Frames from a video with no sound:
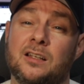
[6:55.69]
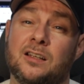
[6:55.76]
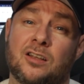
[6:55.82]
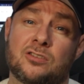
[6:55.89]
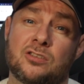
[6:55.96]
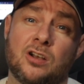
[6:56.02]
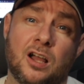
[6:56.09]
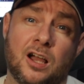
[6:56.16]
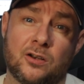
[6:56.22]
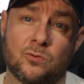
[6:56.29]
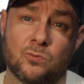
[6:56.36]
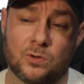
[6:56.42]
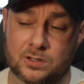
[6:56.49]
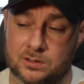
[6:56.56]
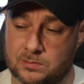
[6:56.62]
Because I
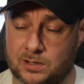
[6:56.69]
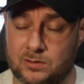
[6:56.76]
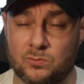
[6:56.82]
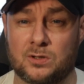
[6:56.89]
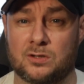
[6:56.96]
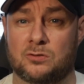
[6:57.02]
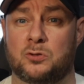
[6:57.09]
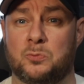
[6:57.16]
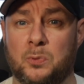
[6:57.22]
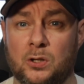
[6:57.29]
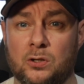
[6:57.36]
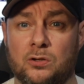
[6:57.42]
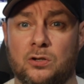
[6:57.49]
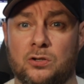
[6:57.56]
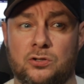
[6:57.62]
don't want to
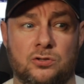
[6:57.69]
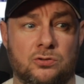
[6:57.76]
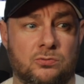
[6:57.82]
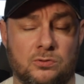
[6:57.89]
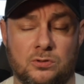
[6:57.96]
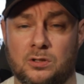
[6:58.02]
splurge,